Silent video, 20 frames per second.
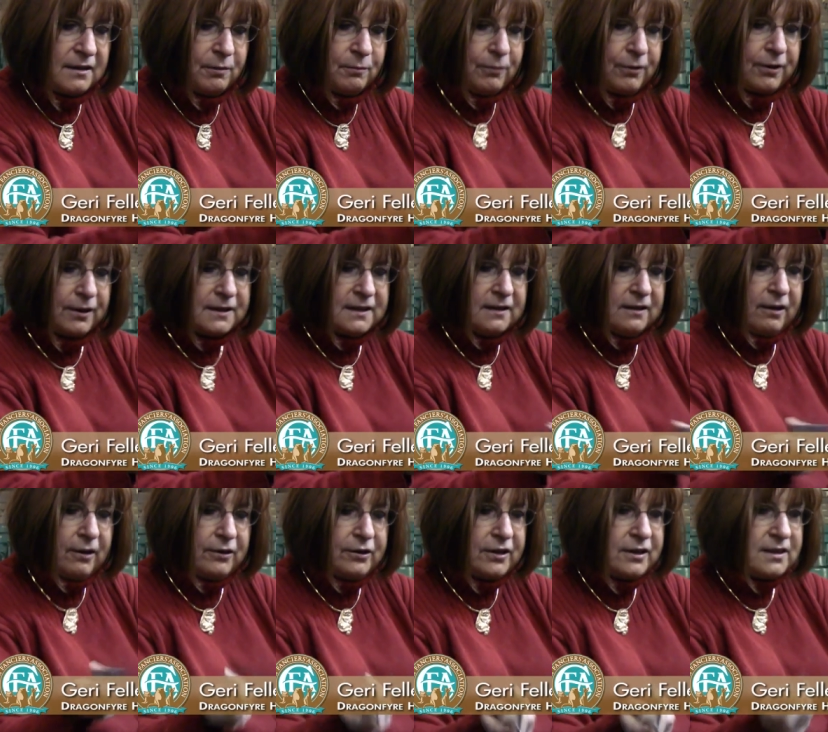the world's
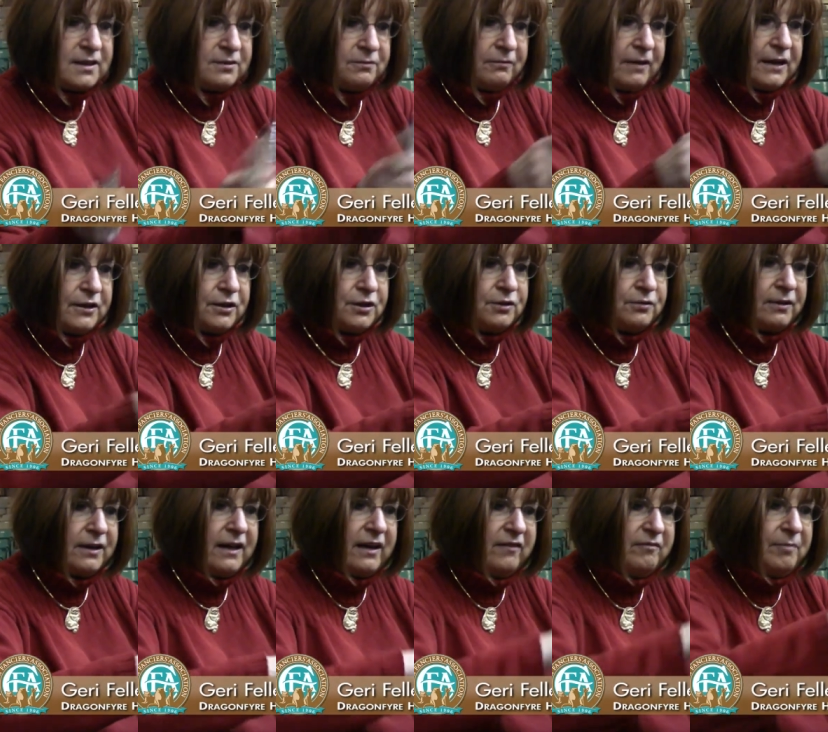largest
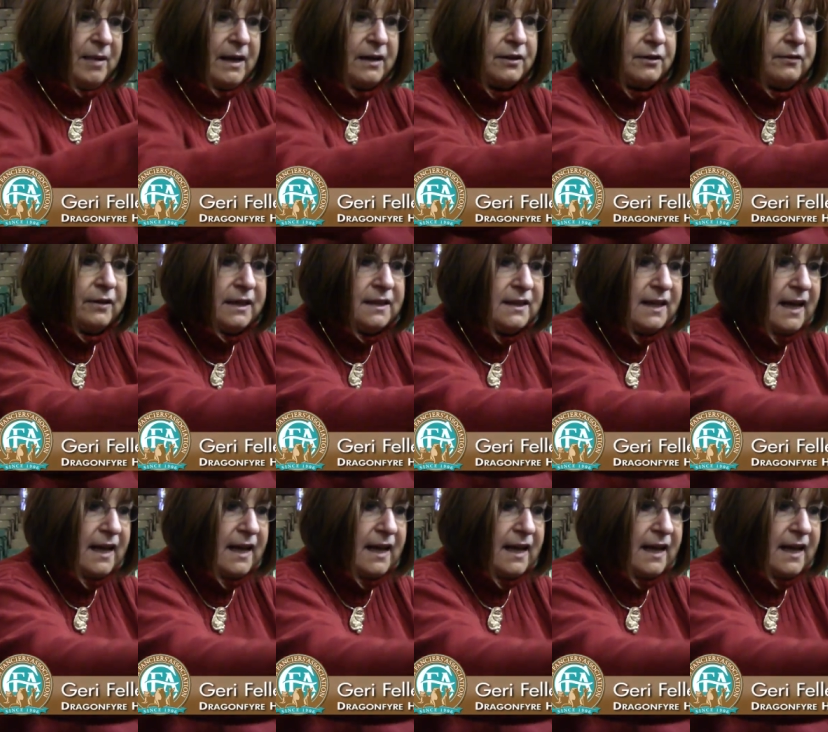registry of pedigreed